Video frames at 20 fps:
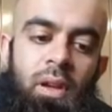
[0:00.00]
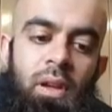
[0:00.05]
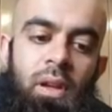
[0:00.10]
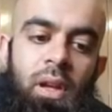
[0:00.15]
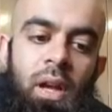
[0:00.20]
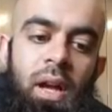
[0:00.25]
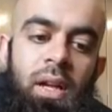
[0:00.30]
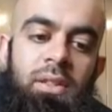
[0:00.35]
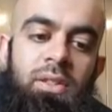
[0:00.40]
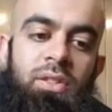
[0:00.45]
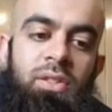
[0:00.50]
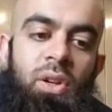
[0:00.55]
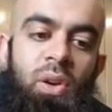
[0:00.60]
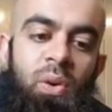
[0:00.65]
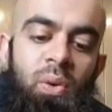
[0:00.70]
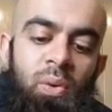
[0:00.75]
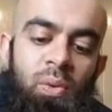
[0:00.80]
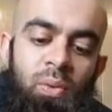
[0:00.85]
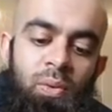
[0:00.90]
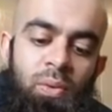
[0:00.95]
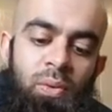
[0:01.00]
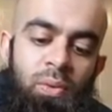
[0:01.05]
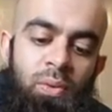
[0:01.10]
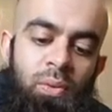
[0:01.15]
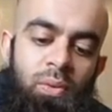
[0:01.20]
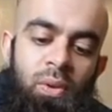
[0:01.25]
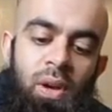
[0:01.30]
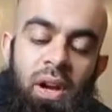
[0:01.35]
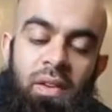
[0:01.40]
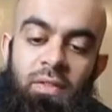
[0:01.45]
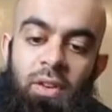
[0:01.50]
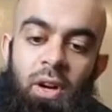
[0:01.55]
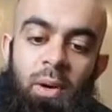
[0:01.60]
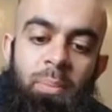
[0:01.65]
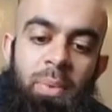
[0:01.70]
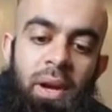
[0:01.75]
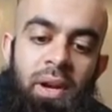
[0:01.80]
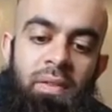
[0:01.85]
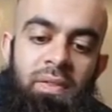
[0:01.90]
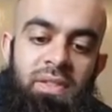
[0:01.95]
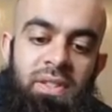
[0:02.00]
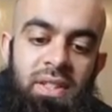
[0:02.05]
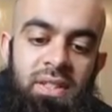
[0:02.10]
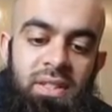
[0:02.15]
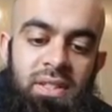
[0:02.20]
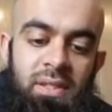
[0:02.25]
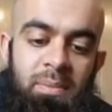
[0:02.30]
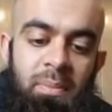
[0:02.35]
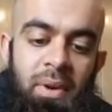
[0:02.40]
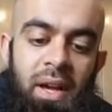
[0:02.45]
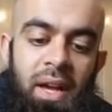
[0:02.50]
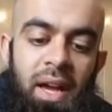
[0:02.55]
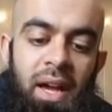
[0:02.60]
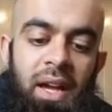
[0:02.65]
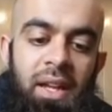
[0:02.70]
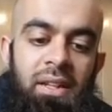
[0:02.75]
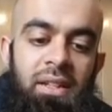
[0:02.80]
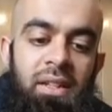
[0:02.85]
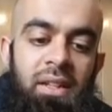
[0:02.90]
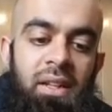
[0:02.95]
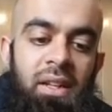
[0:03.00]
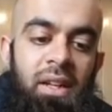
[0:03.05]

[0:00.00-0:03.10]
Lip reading: and so I've got a pair of scissors in my hand,